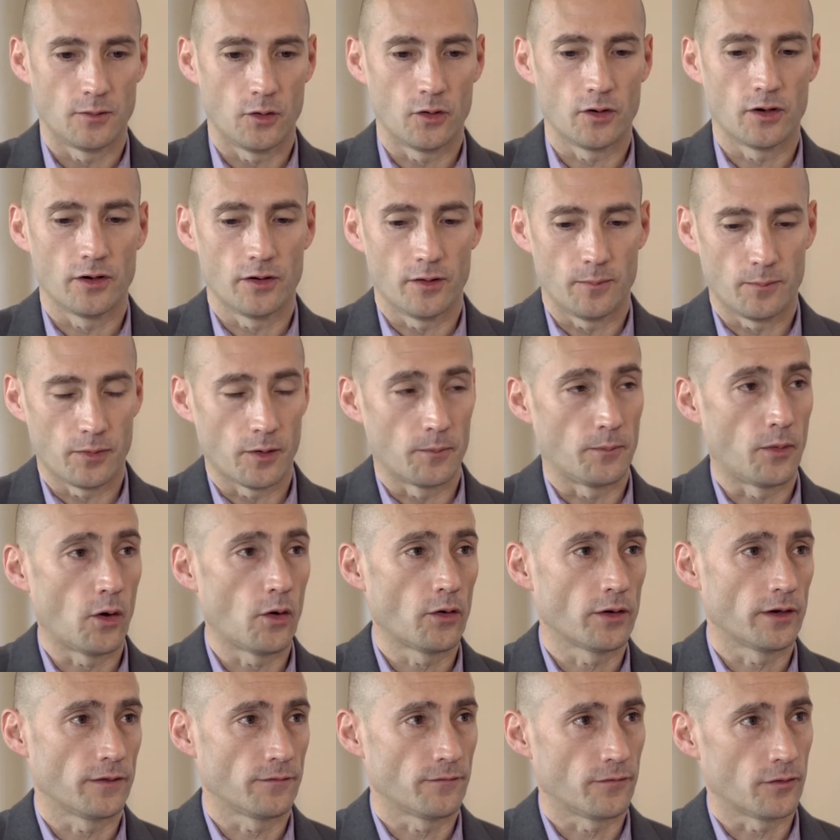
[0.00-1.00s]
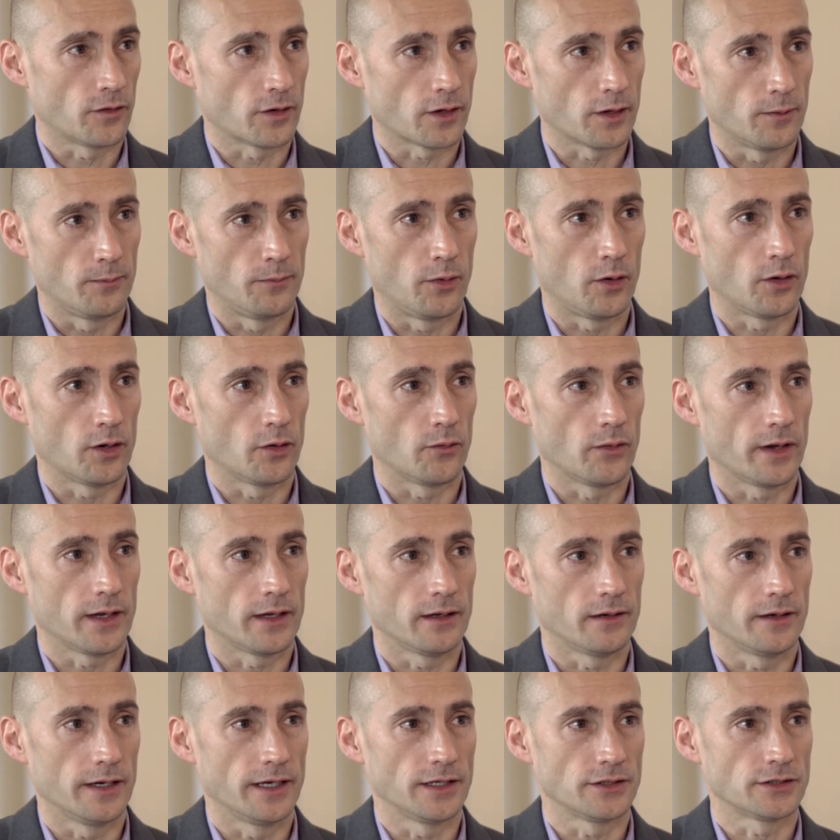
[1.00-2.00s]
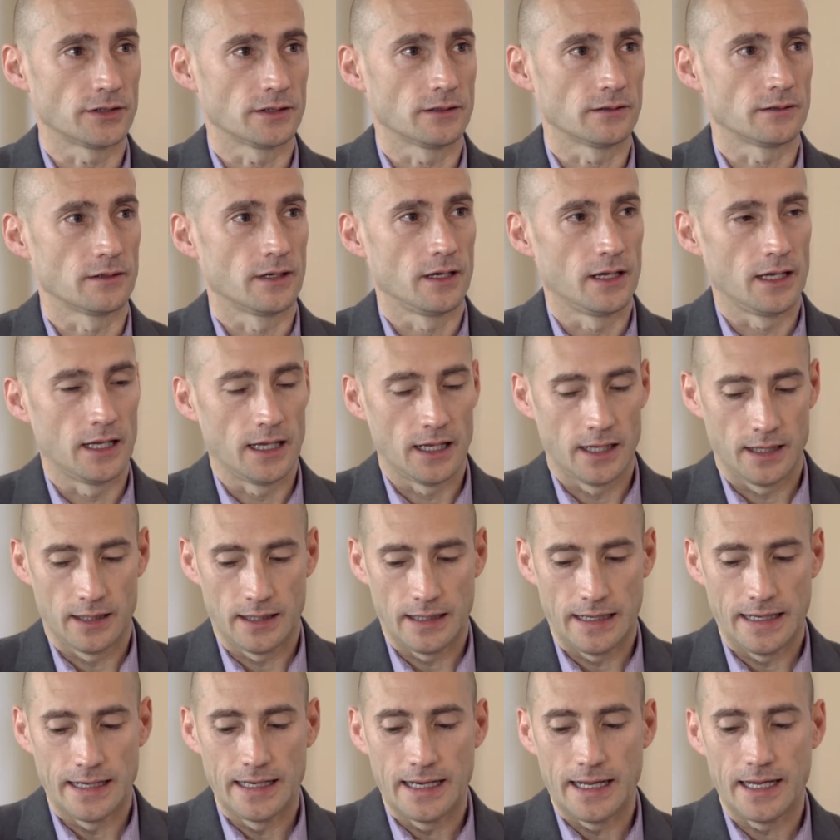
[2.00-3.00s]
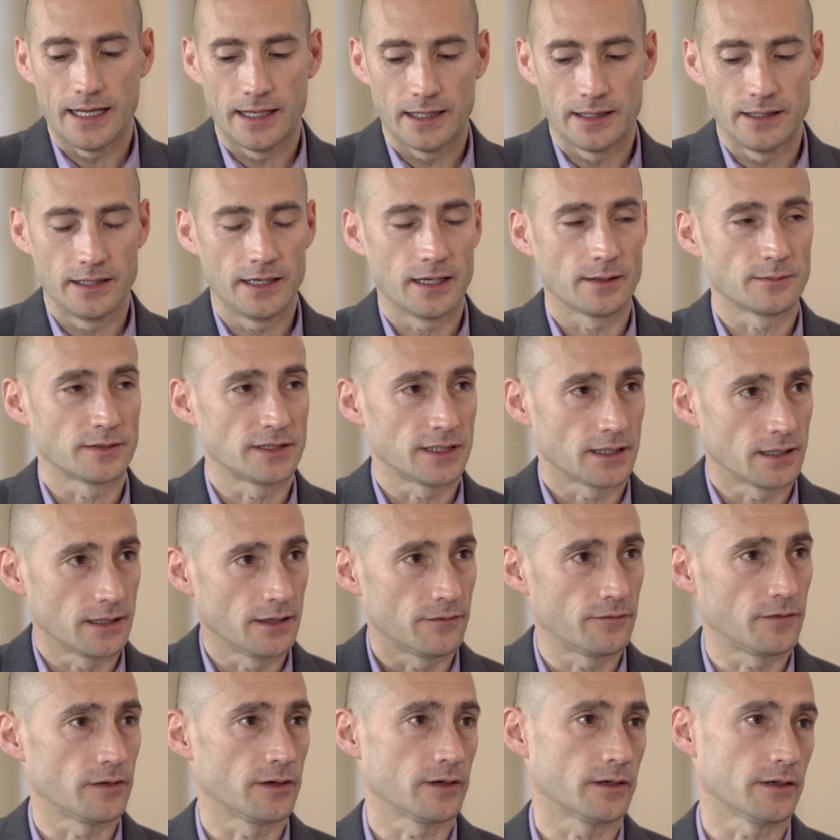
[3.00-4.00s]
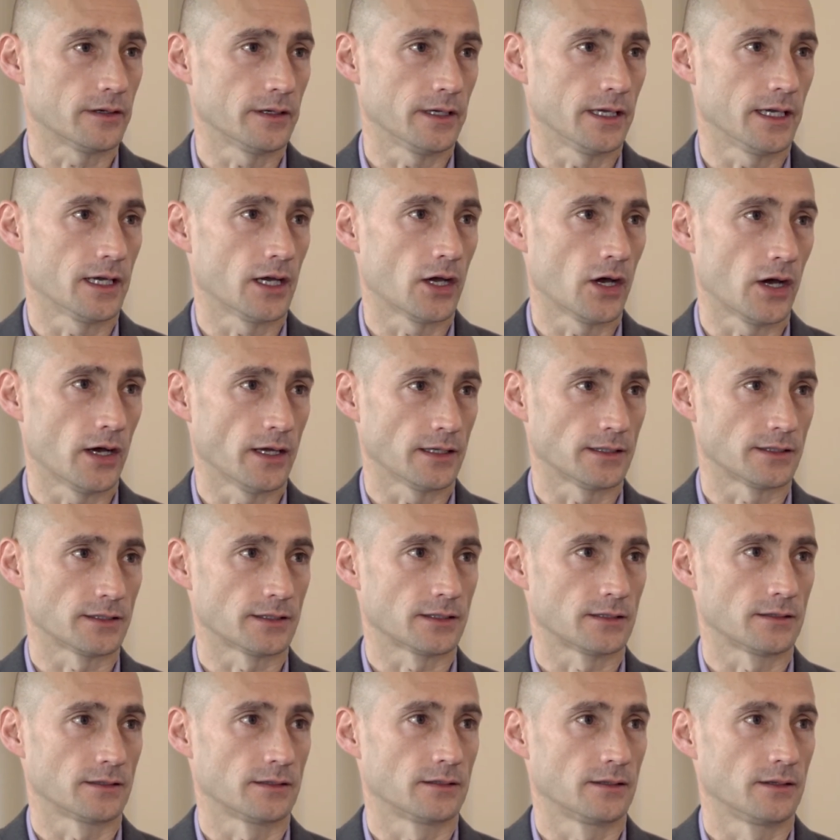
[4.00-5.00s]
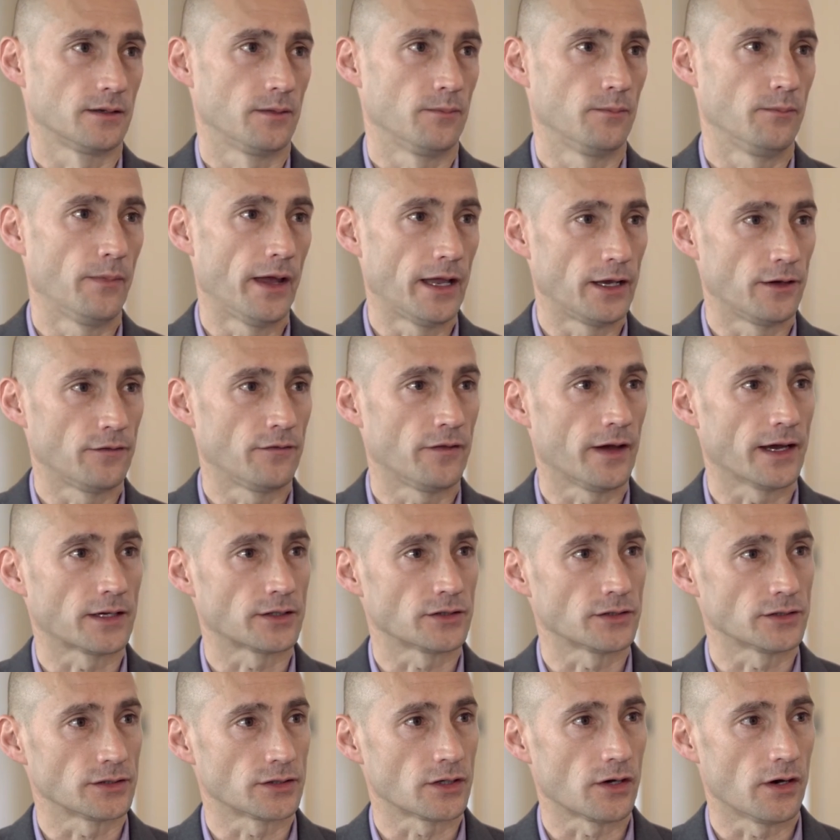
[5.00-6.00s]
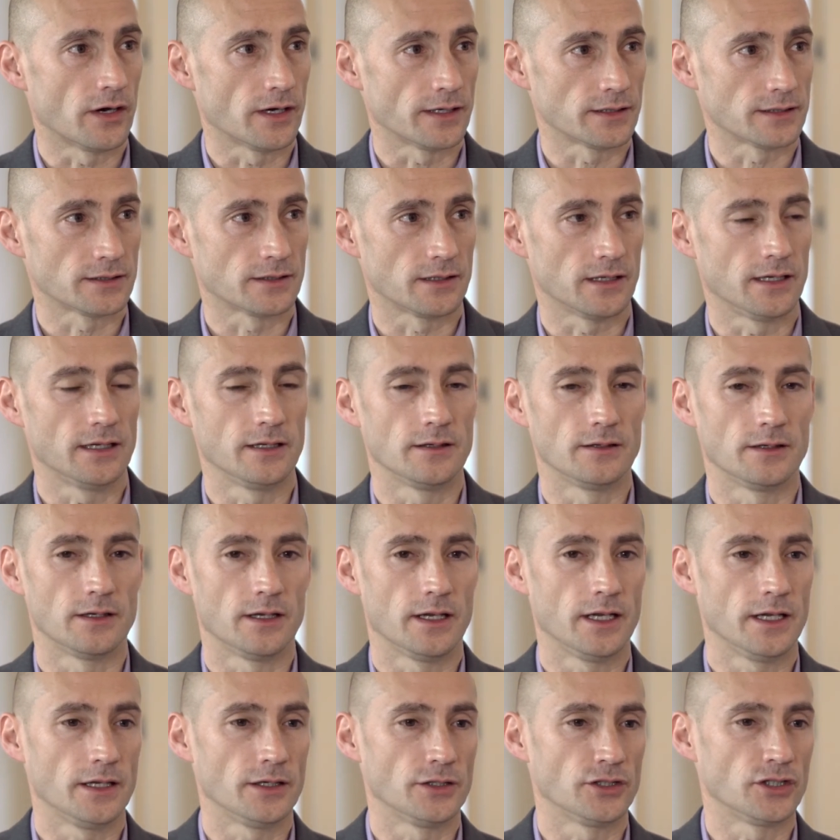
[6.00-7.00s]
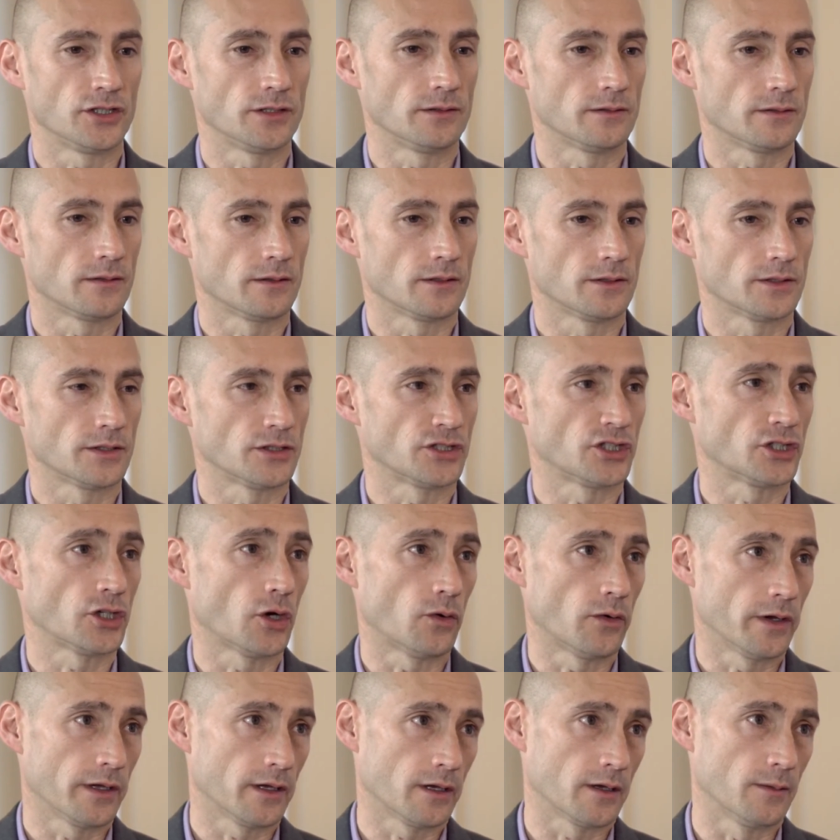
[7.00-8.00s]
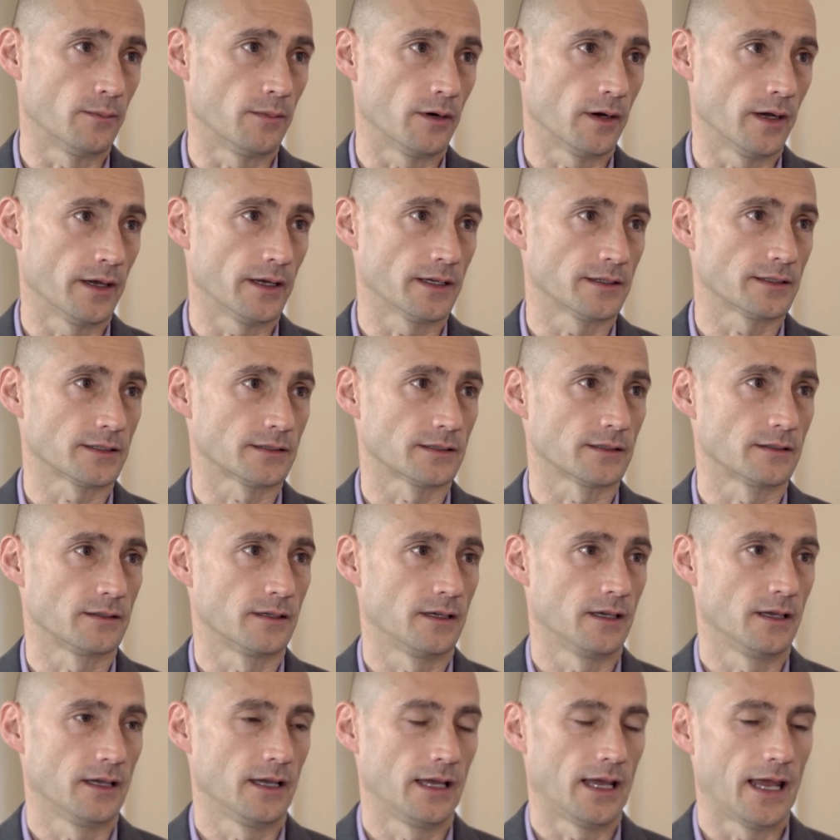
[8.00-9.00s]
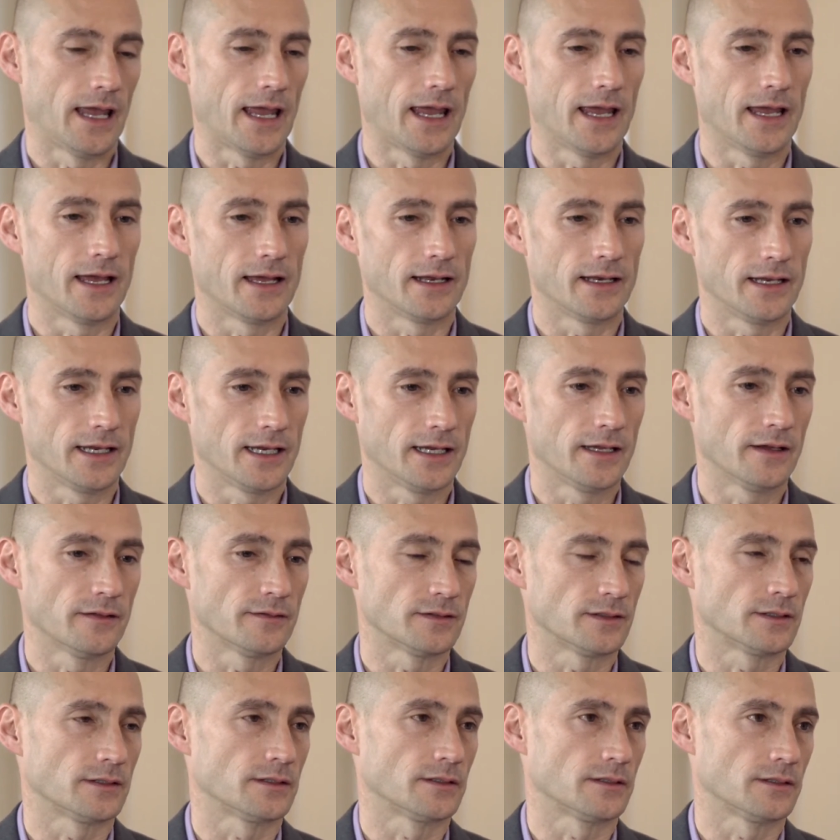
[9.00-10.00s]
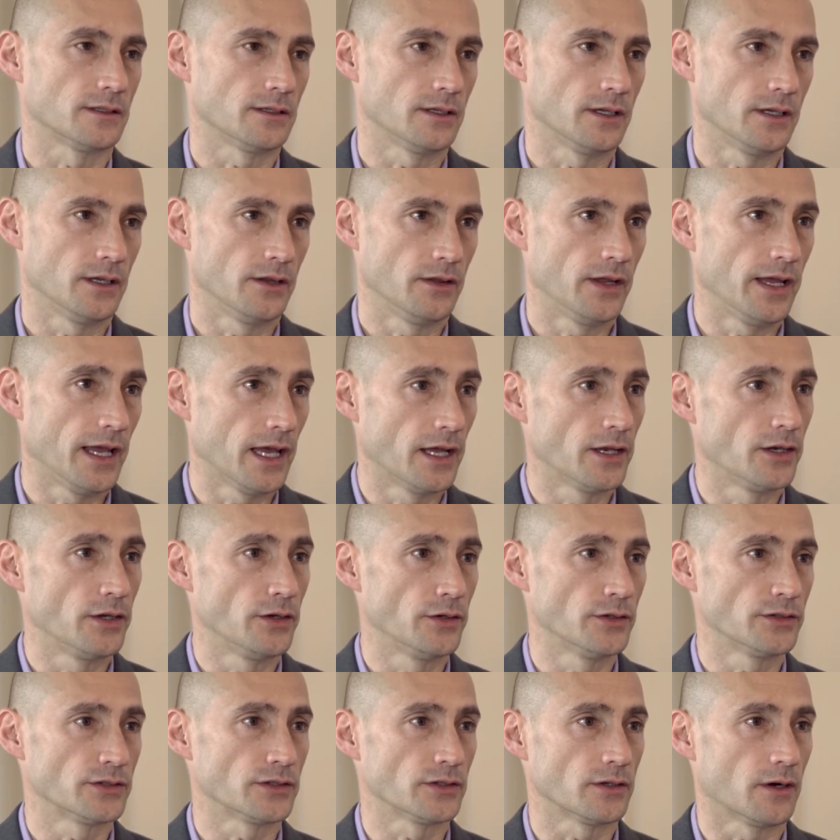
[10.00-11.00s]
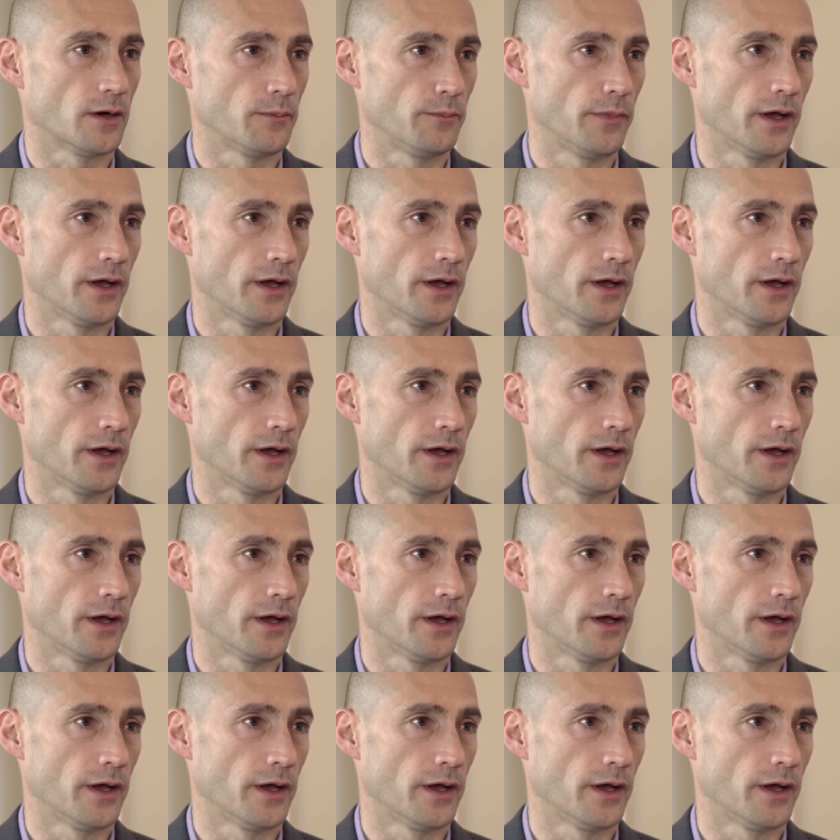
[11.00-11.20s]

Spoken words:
or a proponent for component regulation, an AEDM significantly cuts manufacturers' cost in showing compliance, and it gives the end user a